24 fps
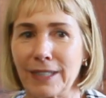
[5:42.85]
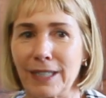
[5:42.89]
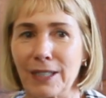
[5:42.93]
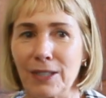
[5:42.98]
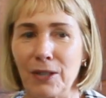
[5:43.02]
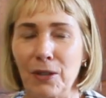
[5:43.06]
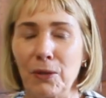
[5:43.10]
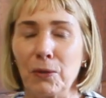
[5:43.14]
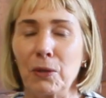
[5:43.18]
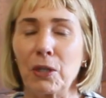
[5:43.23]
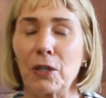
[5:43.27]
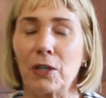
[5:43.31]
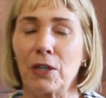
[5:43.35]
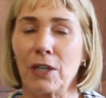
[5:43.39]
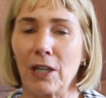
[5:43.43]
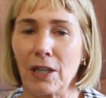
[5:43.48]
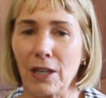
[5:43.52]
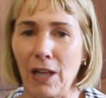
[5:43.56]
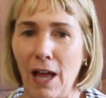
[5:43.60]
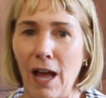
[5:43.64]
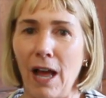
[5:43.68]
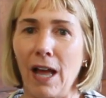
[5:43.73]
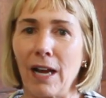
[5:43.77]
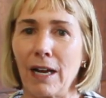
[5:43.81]
You learn a
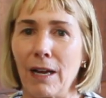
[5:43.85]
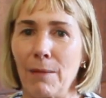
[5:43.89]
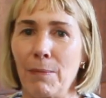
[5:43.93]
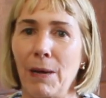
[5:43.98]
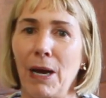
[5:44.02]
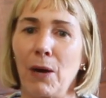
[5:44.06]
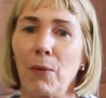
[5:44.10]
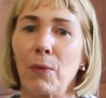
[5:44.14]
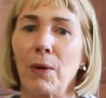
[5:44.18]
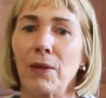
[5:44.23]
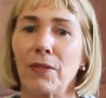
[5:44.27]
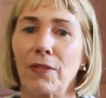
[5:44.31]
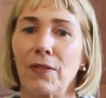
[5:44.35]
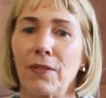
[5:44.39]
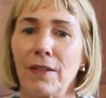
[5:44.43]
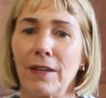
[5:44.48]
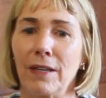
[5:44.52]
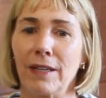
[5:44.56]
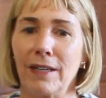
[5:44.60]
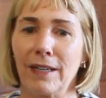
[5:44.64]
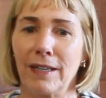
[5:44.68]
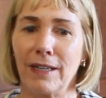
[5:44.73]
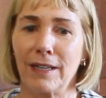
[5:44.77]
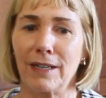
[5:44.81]
lot about what the
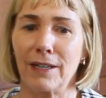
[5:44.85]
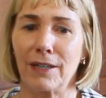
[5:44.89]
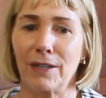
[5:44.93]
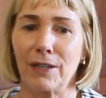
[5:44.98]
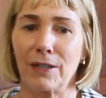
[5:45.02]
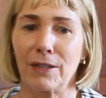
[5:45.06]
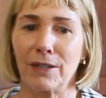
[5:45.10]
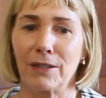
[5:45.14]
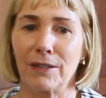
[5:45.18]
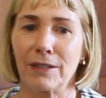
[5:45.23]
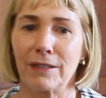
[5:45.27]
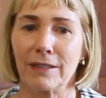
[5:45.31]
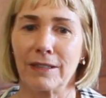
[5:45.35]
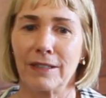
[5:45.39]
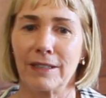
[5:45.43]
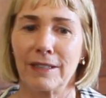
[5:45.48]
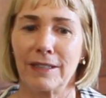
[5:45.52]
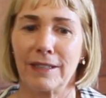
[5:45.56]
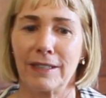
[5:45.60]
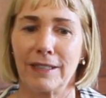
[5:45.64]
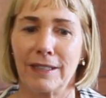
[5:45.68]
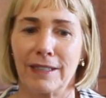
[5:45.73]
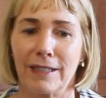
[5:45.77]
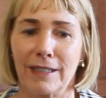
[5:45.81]
year
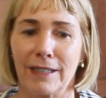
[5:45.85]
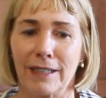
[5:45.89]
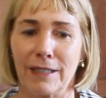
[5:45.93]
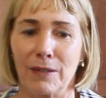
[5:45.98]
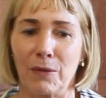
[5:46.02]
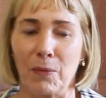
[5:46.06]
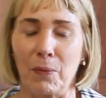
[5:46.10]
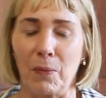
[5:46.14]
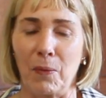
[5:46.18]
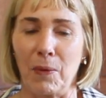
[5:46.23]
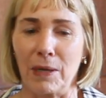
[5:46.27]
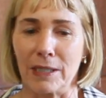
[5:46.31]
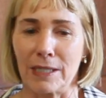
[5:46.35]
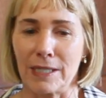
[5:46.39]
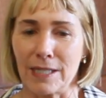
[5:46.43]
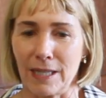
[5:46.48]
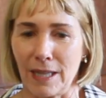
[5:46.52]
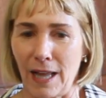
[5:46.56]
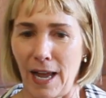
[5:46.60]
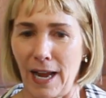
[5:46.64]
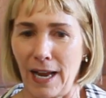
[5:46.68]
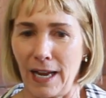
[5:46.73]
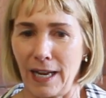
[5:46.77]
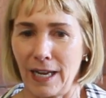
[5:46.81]
was
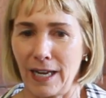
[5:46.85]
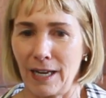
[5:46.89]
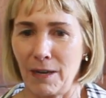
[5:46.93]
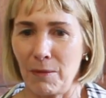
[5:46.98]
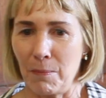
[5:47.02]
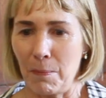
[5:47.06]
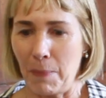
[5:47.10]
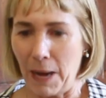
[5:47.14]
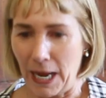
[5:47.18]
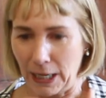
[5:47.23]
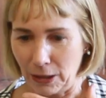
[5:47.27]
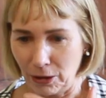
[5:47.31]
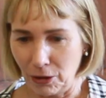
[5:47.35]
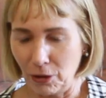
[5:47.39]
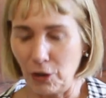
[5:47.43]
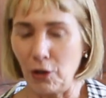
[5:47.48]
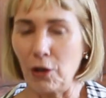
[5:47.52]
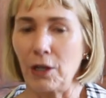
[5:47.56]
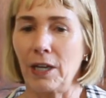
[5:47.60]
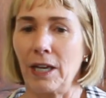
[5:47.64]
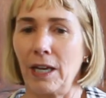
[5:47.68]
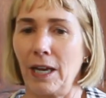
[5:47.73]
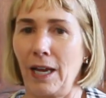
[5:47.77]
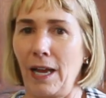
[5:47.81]
like by
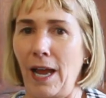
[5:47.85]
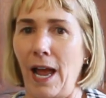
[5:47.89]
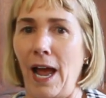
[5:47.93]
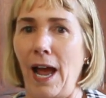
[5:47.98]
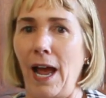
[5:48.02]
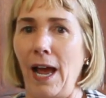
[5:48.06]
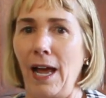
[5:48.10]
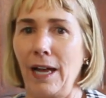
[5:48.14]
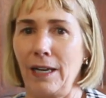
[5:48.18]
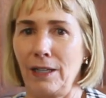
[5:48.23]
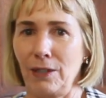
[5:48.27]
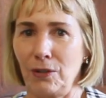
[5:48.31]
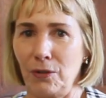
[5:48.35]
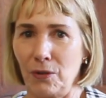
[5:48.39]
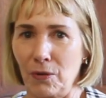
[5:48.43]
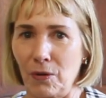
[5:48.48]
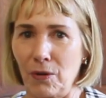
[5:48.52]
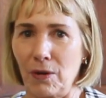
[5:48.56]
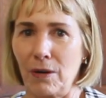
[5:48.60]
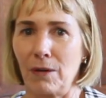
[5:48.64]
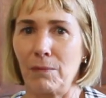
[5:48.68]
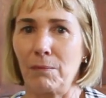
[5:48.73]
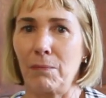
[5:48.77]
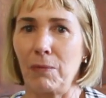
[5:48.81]
looking at
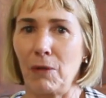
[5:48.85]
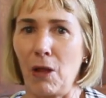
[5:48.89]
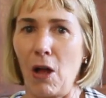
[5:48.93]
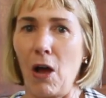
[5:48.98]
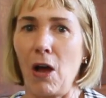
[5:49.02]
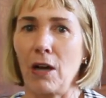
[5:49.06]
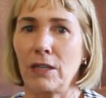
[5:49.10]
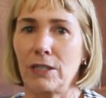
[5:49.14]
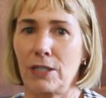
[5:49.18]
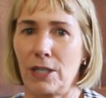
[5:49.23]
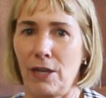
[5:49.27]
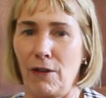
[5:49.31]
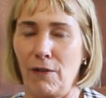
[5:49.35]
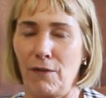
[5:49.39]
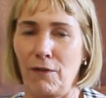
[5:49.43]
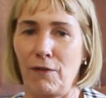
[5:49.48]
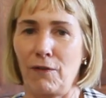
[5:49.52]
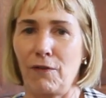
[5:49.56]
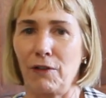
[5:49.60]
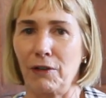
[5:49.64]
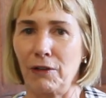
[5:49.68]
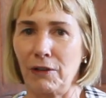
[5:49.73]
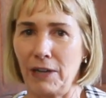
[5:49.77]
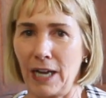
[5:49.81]
your blocks of
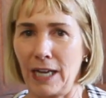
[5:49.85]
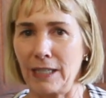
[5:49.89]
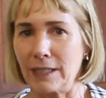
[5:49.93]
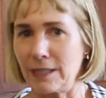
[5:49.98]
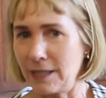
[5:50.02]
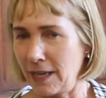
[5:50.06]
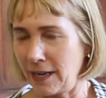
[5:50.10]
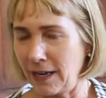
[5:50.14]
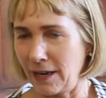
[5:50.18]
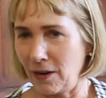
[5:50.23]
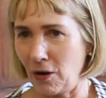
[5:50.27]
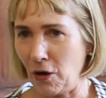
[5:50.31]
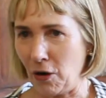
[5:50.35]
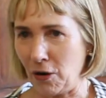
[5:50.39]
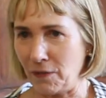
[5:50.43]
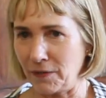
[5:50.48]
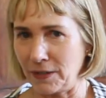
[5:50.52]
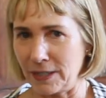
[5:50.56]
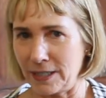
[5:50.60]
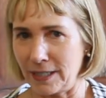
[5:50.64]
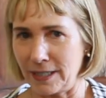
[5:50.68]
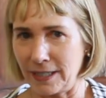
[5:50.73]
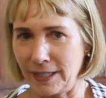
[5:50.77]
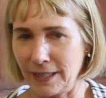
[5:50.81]
fruit as they get
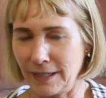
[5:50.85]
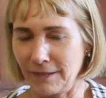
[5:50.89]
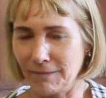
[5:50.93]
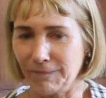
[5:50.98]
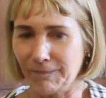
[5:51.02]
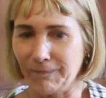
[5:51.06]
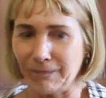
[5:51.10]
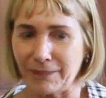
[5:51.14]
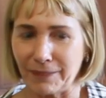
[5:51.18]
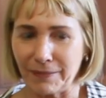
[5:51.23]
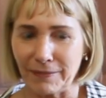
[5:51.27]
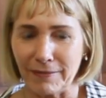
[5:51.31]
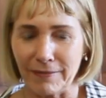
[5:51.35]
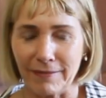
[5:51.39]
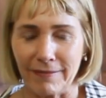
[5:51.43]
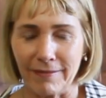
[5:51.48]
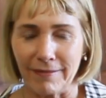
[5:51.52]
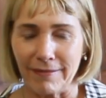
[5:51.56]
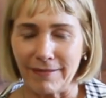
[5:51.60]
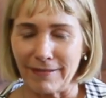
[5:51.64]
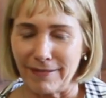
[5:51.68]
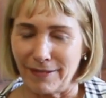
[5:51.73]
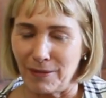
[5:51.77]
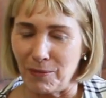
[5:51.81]
harvested.
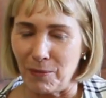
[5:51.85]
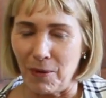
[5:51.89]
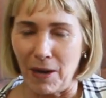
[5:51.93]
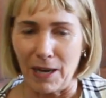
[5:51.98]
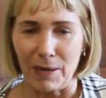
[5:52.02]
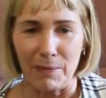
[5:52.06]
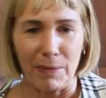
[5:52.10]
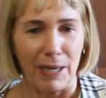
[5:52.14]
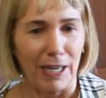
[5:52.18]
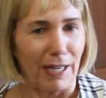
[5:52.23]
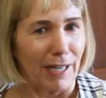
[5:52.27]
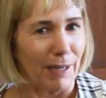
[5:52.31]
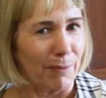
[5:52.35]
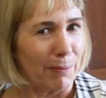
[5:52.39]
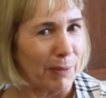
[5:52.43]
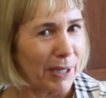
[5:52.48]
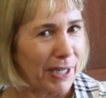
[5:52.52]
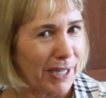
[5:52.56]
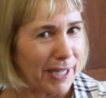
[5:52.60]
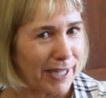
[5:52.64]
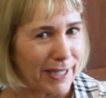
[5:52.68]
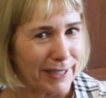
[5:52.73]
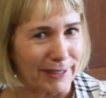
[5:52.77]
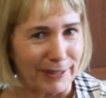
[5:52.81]
The winemaking
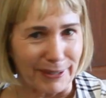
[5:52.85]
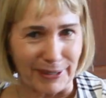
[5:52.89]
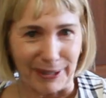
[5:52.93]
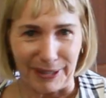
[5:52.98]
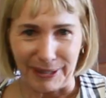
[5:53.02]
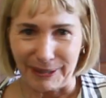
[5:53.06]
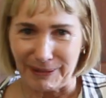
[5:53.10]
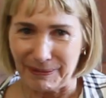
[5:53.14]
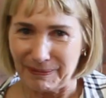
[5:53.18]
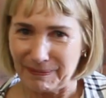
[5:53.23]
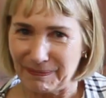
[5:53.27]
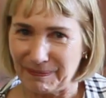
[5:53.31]
begins.